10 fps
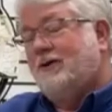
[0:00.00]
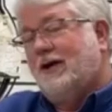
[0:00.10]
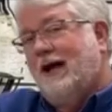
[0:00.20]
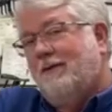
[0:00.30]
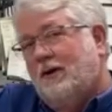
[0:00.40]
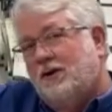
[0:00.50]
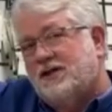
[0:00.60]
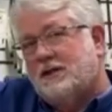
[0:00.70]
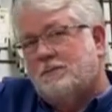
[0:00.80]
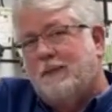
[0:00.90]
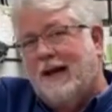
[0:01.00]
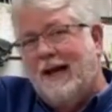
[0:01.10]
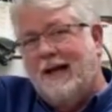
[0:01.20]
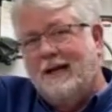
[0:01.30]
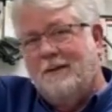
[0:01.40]
actually have a little
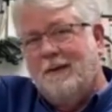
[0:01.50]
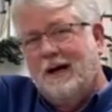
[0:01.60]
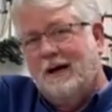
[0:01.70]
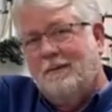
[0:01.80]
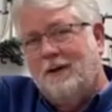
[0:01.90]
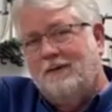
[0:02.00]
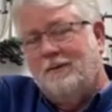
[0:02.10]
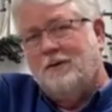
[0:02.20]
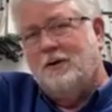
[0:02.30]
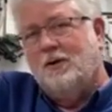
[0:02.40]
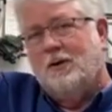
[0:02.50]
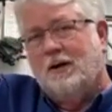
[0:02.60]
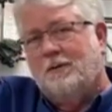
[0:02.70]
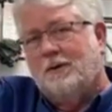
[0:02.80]
spade in the bottom of them too,